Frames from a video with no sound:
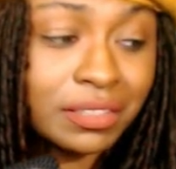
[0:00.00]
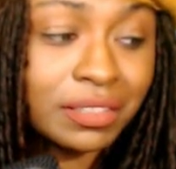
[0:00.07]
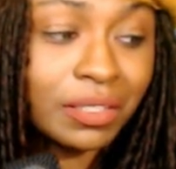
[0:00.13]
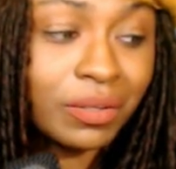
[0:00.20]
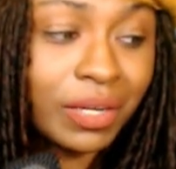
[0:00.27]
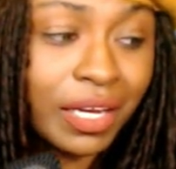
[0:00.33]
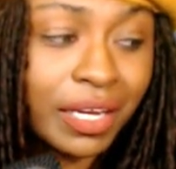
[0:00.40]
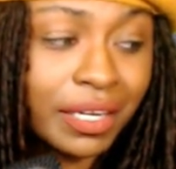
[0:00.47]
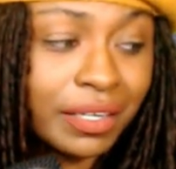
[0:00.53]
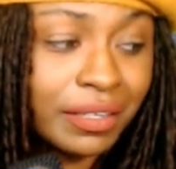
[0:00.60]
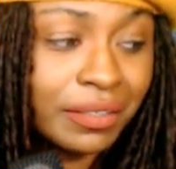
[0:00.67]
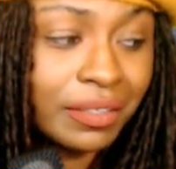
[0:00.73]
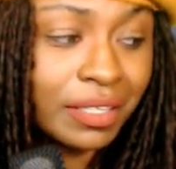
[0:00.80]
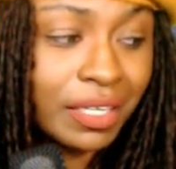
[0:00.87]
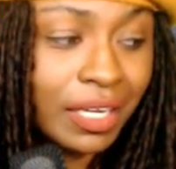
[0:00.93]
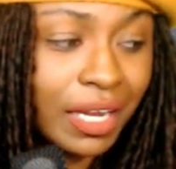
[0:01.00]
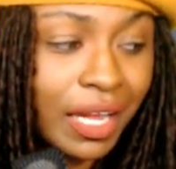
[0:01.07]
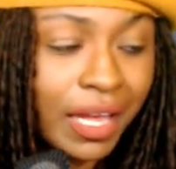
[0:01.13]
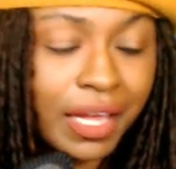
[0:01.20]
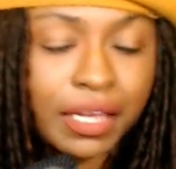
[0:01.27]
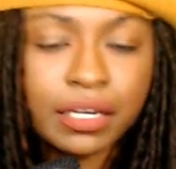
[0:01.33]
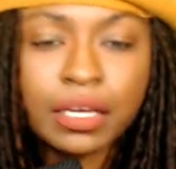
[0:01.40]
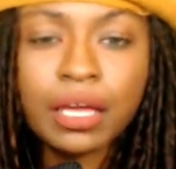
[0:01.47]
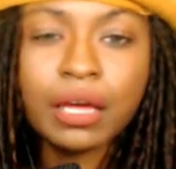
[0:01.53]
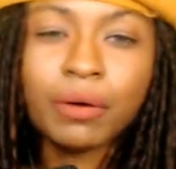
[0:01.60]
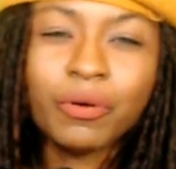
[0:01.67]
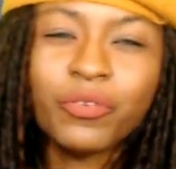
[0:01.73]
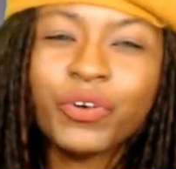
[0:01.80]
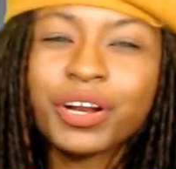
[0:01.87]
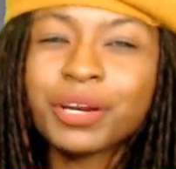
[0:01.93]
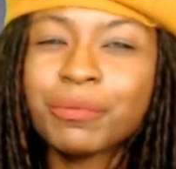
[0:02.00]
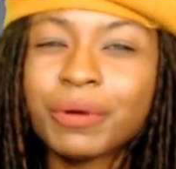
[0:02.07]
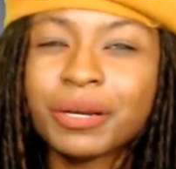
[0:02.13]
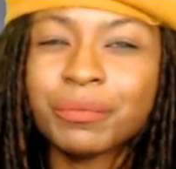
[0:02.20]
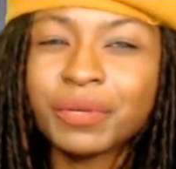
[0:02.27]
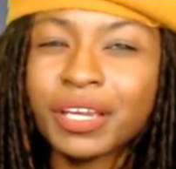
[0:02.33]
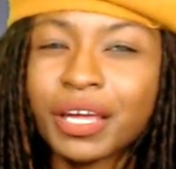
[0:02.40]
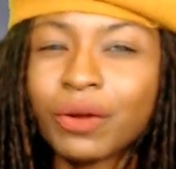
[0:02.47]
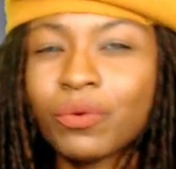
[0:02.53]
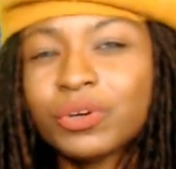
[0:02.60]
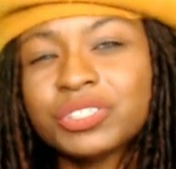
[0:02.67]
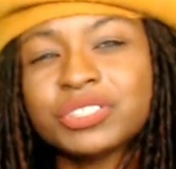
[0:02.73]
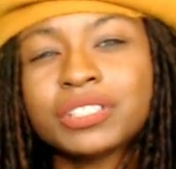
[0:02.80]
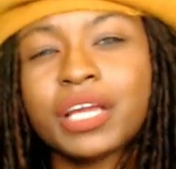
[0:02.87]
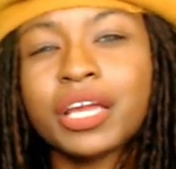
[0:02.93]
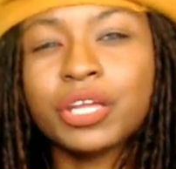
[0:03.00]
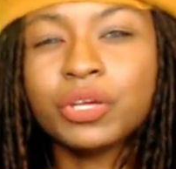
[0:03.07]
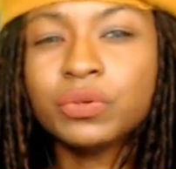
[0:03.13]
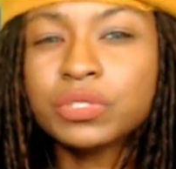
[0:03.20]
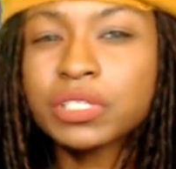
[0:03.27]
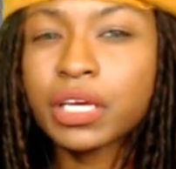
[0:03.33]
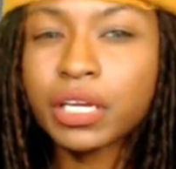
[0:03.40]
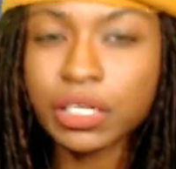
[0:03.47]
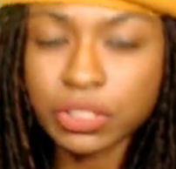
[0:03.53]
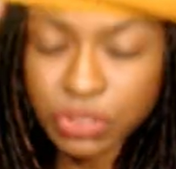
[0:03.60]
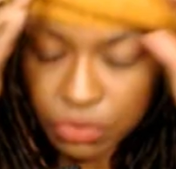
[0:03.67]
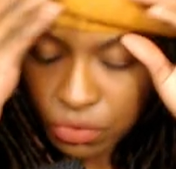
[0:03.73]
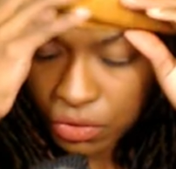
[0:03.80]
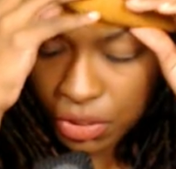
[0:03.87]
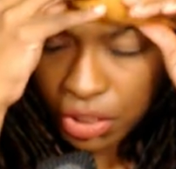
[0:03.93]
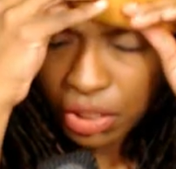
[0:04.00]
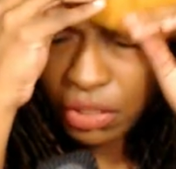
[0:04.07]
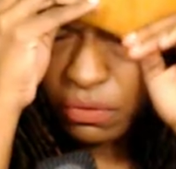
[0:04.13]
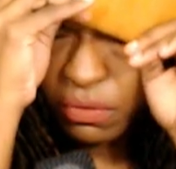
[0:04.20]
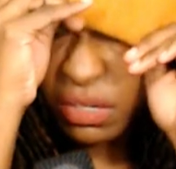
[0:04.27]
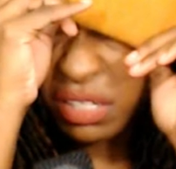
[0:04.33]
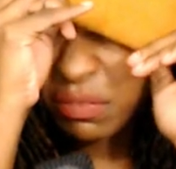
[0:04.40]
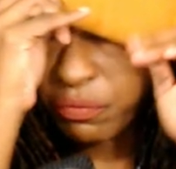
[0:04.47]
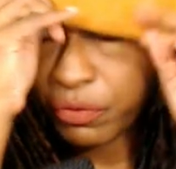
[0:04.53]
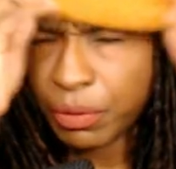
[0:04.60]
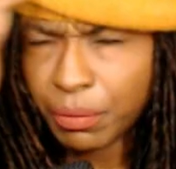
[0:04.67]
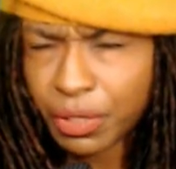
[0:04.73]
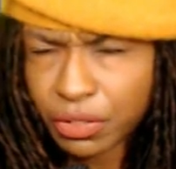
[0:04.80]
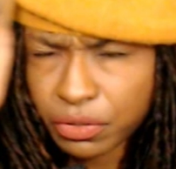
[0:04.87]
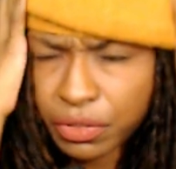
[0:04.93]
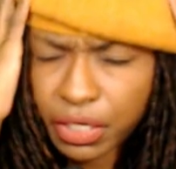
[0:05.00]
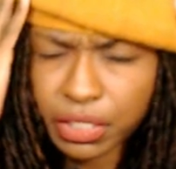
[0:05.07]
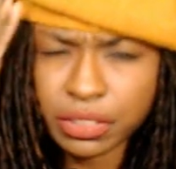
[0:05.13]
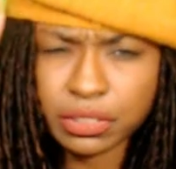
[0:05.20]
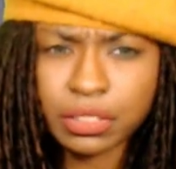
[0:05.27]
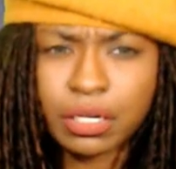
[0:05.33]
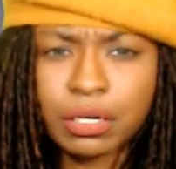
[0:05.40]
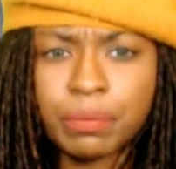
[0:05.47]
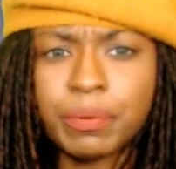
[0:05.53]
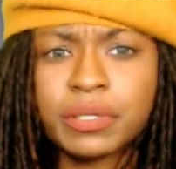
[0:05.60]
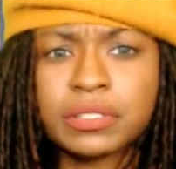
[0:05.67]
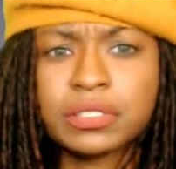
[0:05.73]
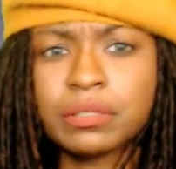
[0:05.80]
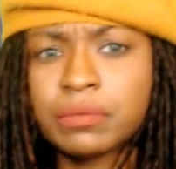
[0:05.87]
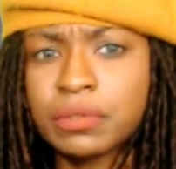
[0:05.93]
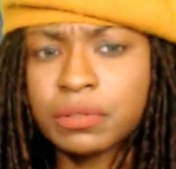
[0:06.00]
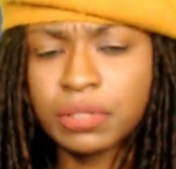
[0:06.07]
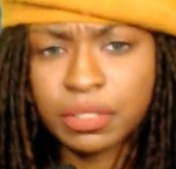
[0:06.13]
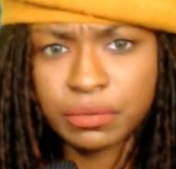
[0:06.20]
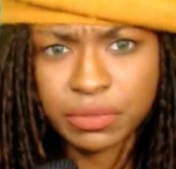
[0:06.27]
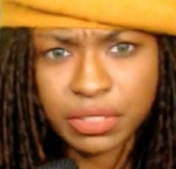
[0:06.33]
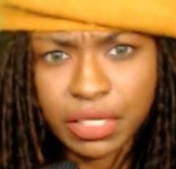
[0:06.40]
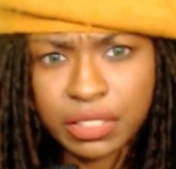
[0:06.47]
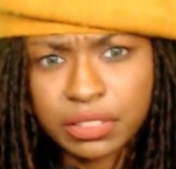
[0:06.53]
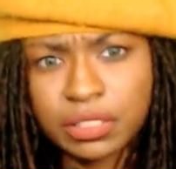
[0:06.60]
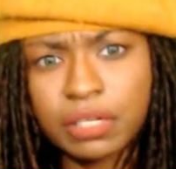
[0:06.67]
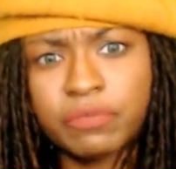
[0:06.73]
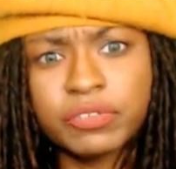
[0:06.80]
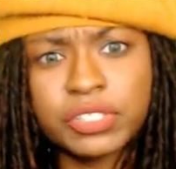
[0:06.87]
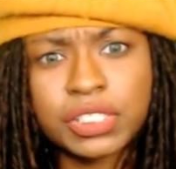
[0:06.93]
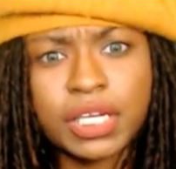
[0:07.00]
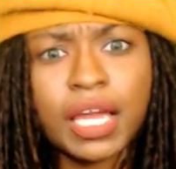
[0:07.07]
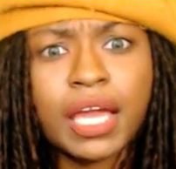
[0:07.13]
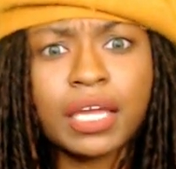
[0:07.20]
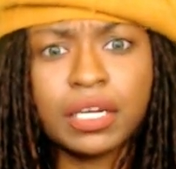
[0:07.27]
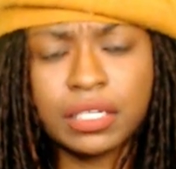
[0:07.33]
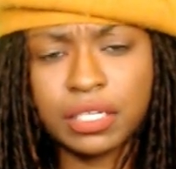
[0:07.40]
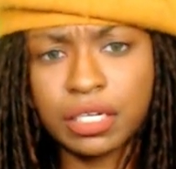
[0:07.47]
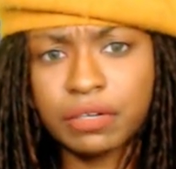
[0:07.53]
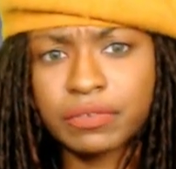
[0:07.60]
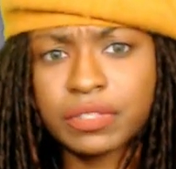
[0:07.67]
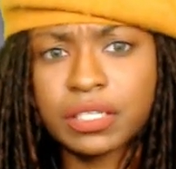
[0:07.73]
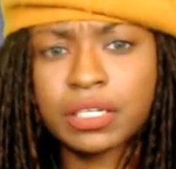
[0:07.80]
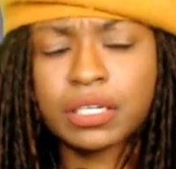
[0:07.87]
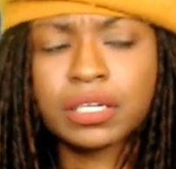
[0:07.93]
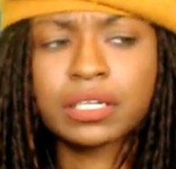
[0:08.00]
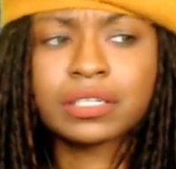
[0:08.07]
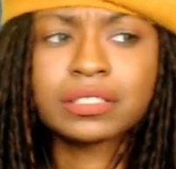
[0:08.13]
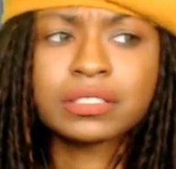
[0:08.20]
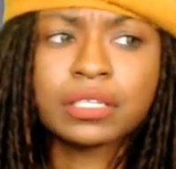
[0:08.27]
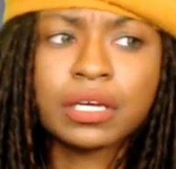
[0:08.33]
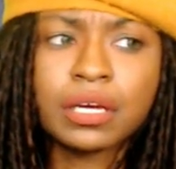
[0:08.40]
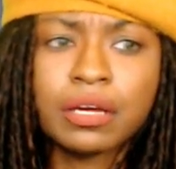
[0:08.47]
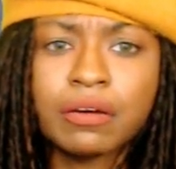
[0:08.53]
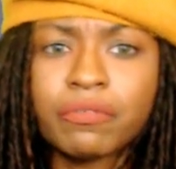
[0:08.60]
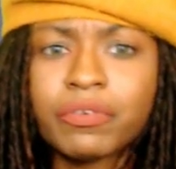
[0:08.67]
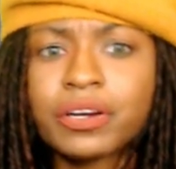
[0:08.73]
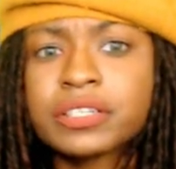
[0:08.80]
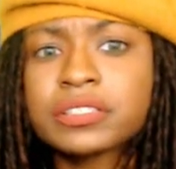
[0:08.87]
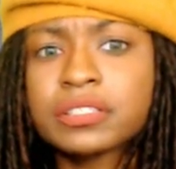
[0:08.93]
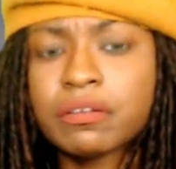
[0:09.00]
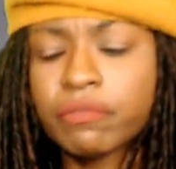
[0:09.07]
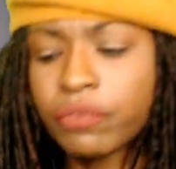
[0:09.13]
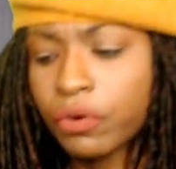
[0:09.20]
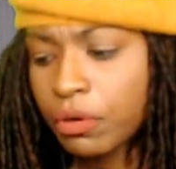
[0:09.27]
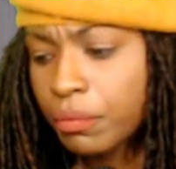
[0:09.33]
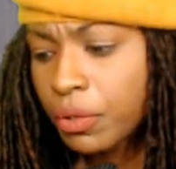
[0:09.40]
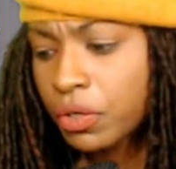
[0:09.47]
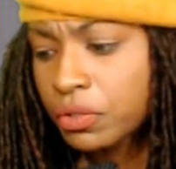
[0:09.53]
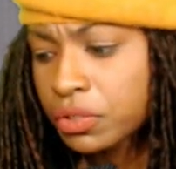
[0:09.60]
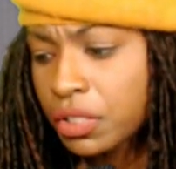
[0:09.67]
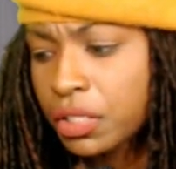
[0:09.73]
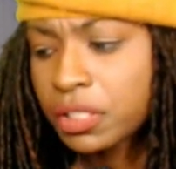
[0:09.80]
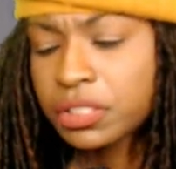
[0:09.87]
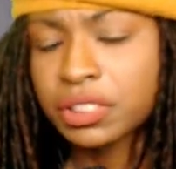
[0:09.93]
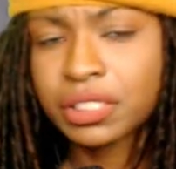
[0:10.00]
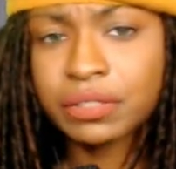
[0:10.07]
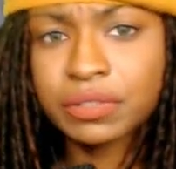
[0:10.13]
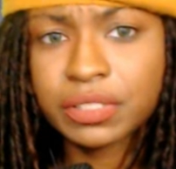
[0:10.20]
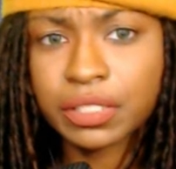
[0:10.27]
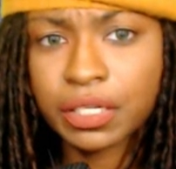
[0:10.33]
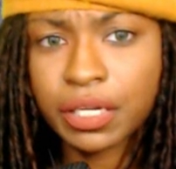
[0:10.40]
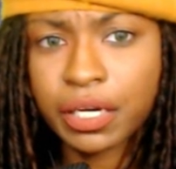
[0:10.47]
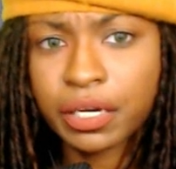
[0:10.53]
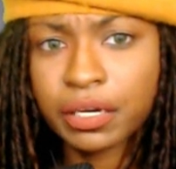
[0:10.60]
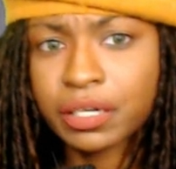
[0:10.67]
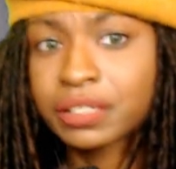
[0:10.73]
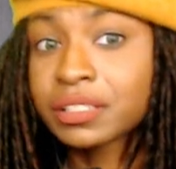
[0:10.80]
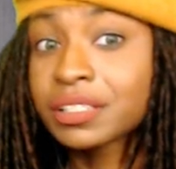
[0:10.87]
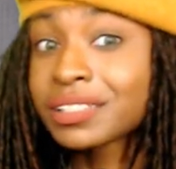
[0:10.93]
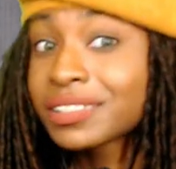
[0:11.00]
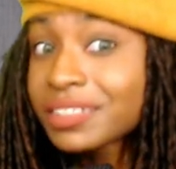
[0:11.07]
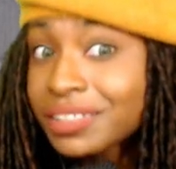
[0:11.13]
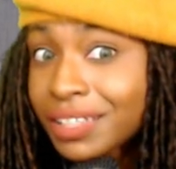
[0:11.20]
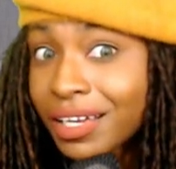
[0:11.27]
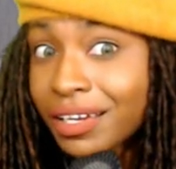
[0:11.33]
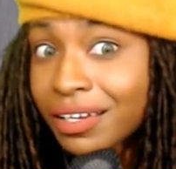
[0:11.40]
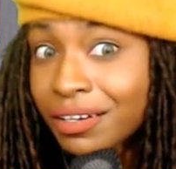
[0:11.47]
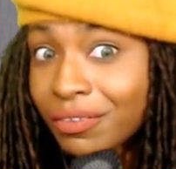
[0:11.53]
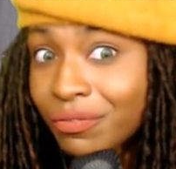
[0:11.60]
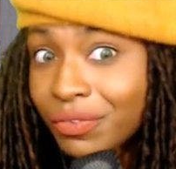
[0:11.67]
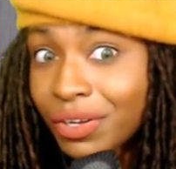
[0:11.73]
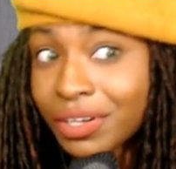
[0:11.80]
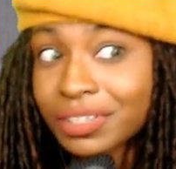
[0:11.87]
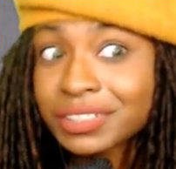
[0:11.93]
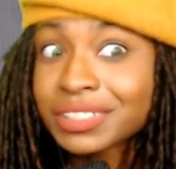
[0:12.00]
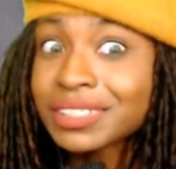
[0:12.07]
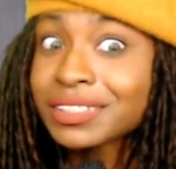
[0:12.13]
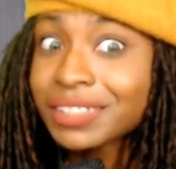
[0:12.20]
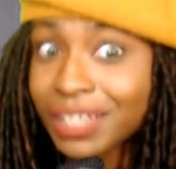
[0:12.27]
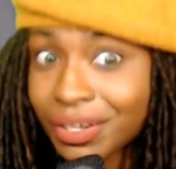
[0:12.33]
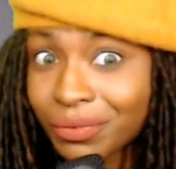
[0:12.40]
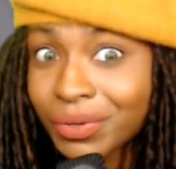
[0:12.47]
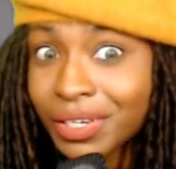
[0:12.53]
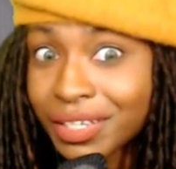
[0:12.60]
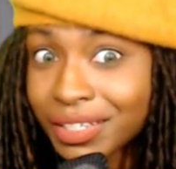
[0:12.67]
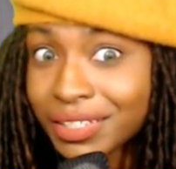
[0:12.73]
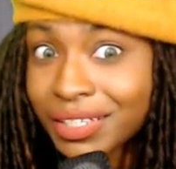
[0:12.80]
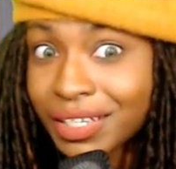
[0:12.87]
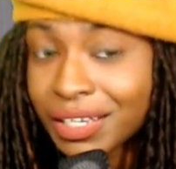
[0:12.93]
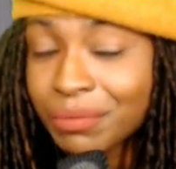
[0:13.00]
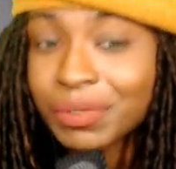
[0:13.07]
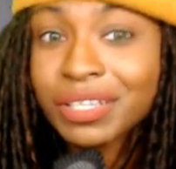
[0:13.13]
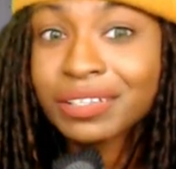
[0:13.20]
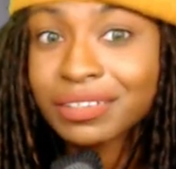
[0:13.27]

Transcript: Okay. And before anybody be like, well, Shay, you say that you, you want female creators talk about something besides their vagina and everything else. First and foremost, she was in character. Second of all, she's not really a demon.